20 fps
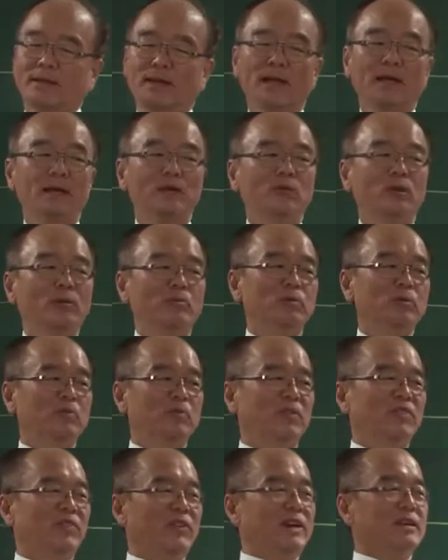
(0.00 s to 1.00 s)
Then you have to
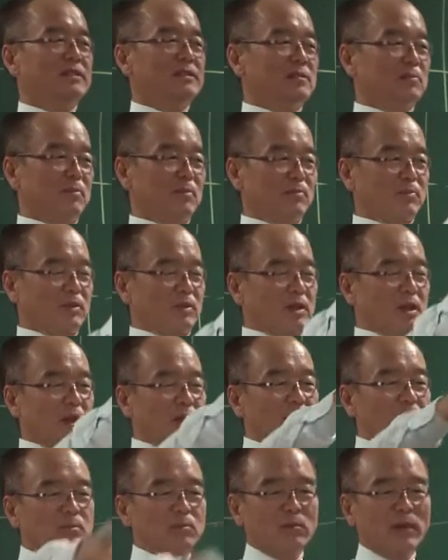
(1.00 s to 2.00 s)
face
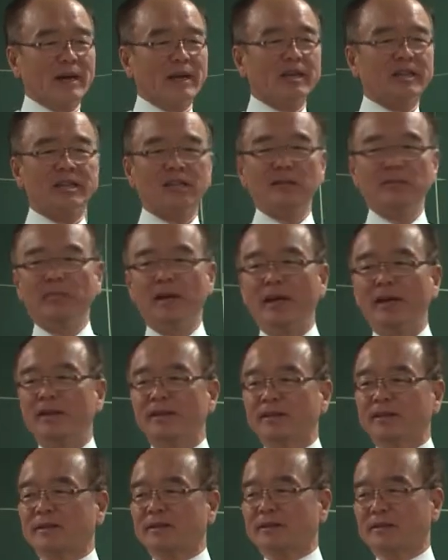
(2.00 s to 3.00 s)
market
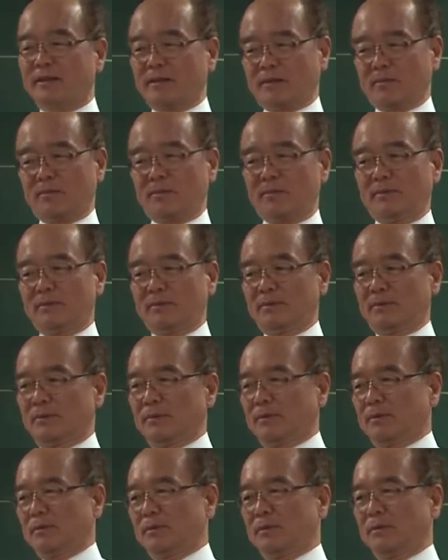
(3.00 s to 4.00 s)
demand curve.
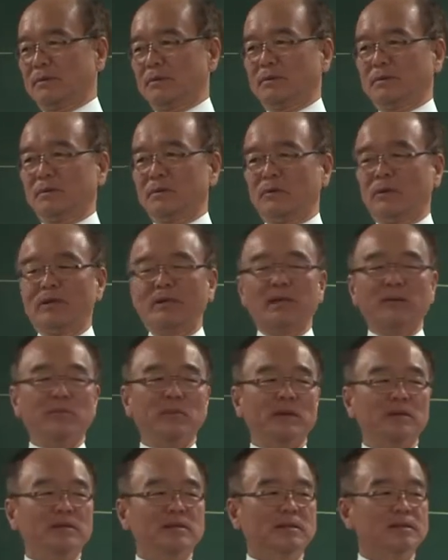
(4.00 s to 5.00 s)
So what that
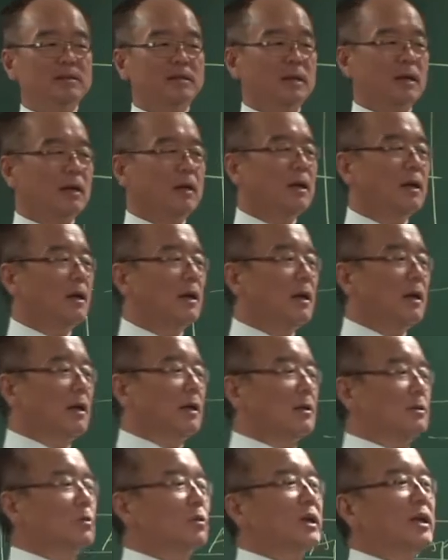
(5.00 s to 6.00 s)
means is that
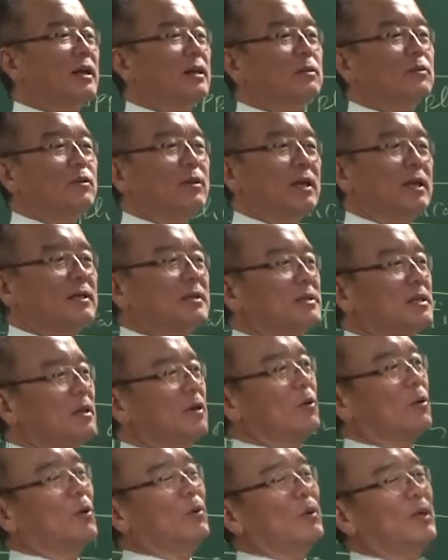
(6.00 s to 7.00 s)
you can
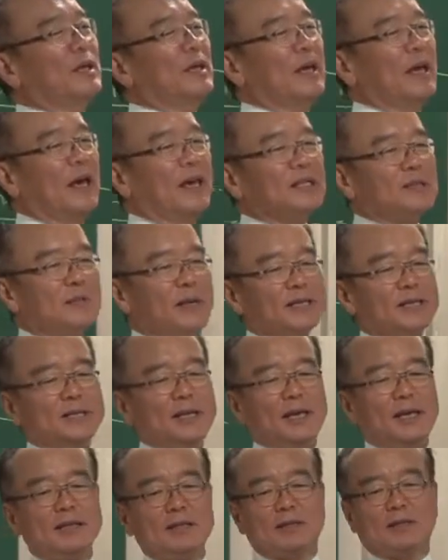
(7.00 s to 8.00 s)
sell only as much
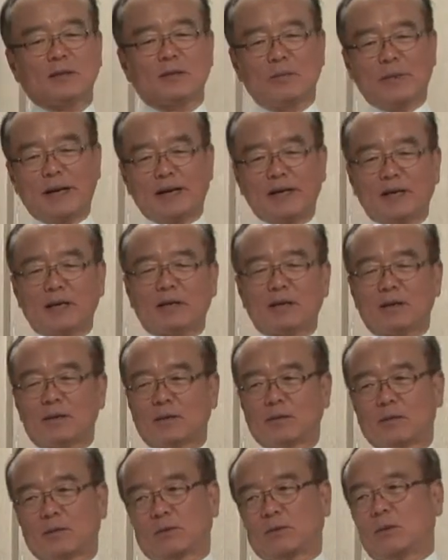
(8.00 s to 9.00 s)
as the market,
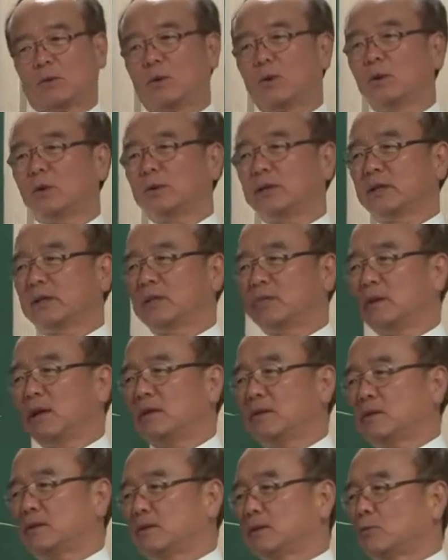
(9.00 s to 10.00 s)
all the
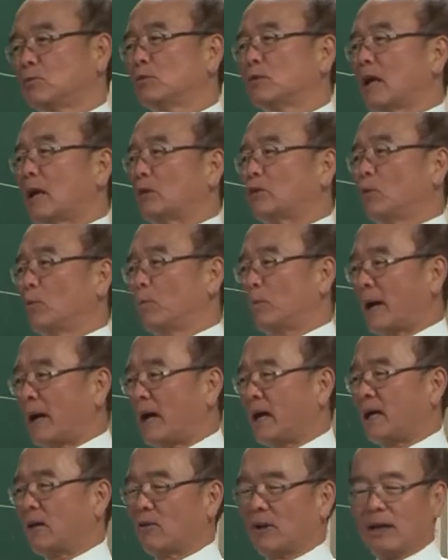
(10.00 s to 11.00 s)
demanders would like to
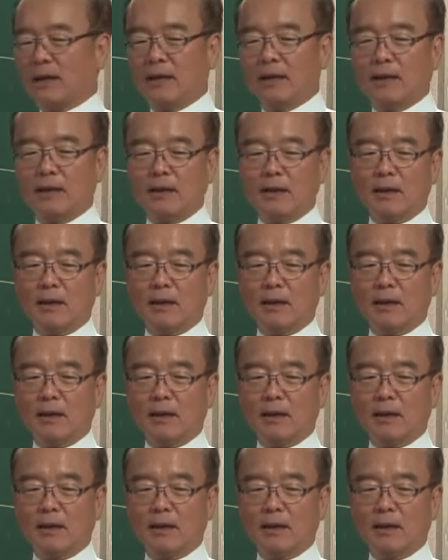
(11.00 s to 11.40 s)
buy, right?